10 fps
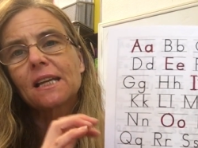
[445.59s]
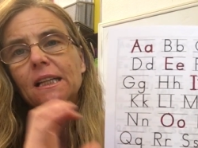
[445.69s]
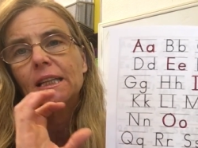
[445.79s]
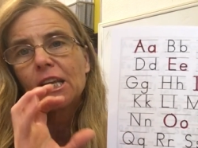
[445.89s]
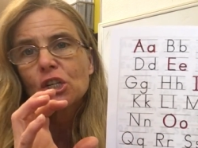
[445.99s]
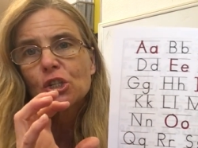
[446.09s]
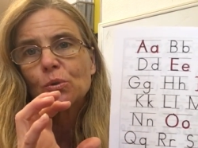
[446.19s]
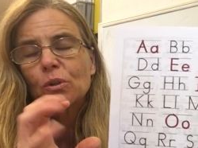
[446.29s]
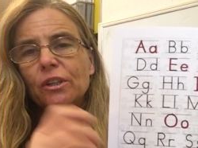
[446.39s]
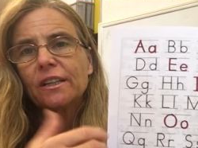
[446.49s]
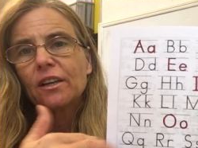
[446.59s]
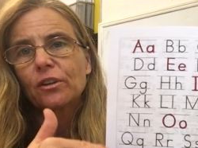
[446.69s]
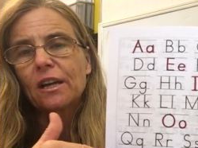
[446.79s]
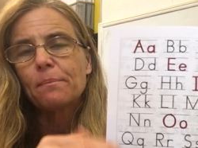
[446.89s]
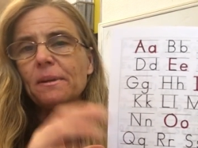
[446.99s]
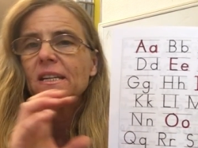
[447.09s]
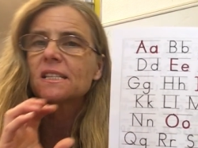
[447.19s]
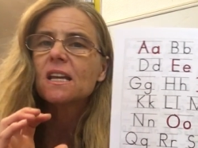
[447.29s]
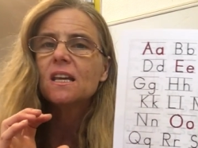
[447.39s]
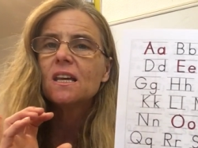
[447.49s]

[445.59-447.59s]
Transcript: like Lakeshore and other companies